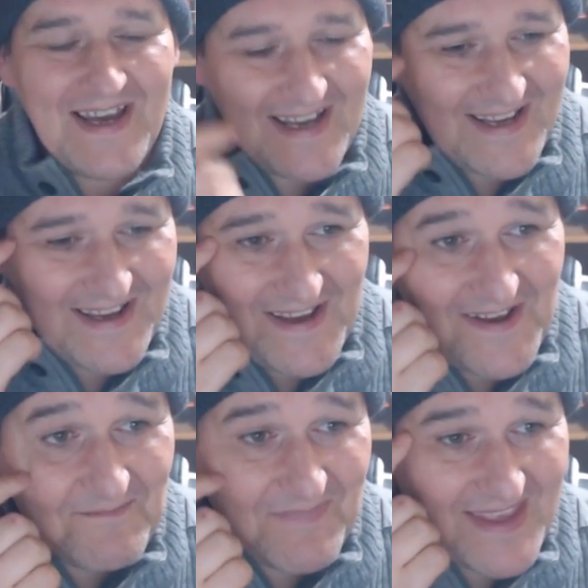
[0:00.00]

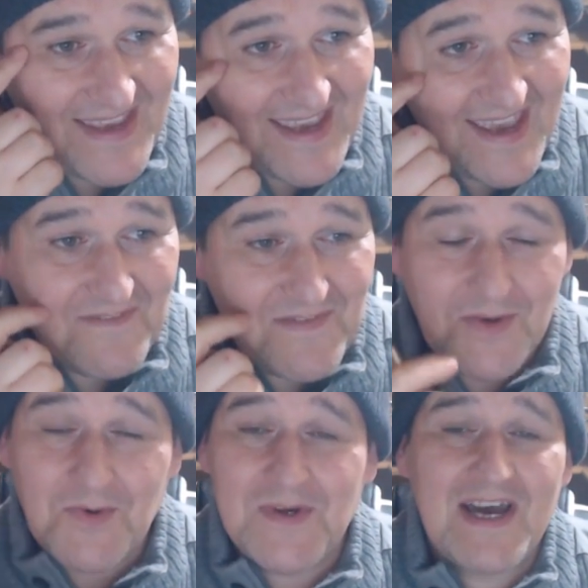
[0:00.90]
If you
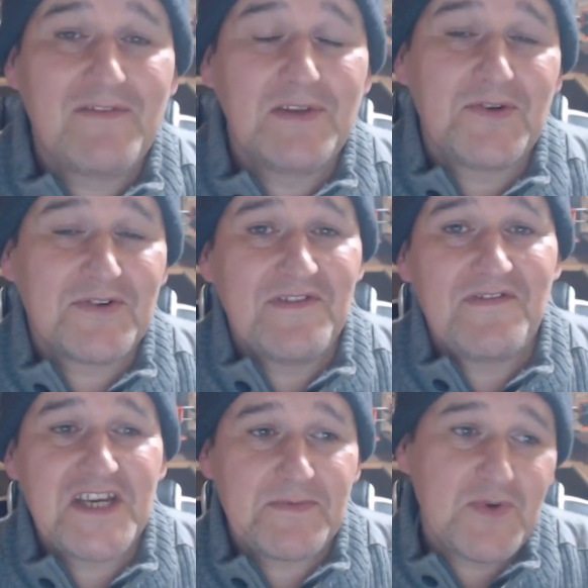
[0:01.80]
go and have a look on
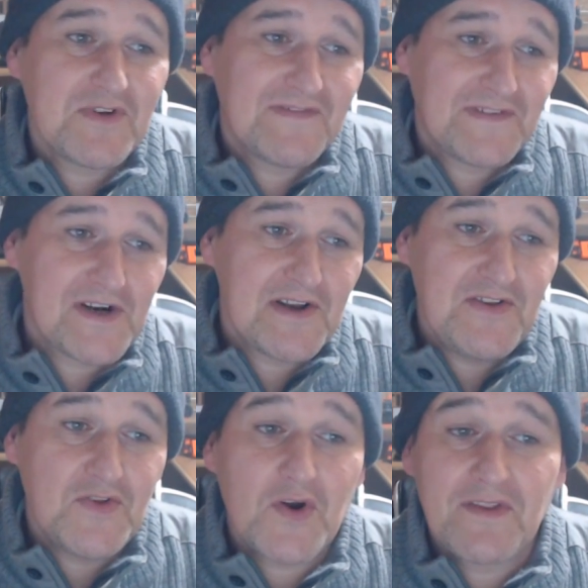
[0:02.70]
Facebook for
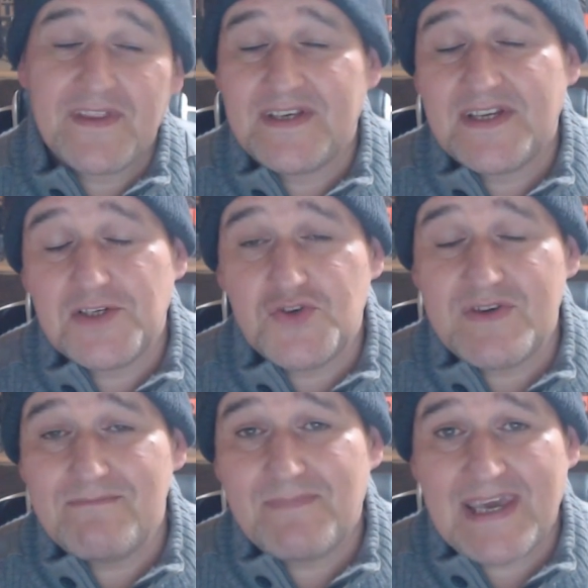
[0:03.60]
Northern
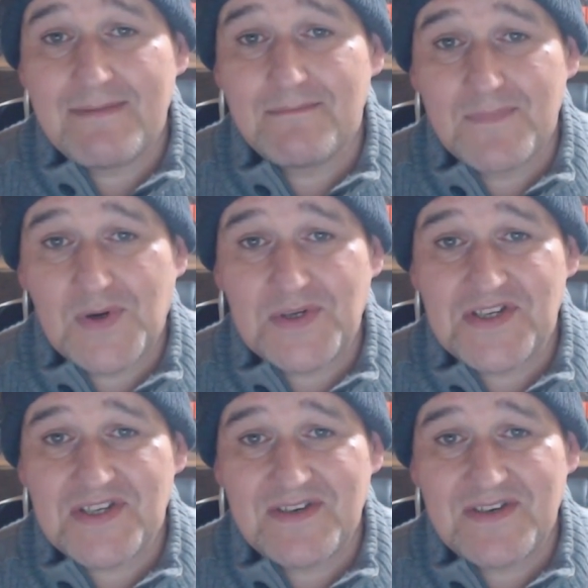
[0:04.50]
Dreampipe Mods,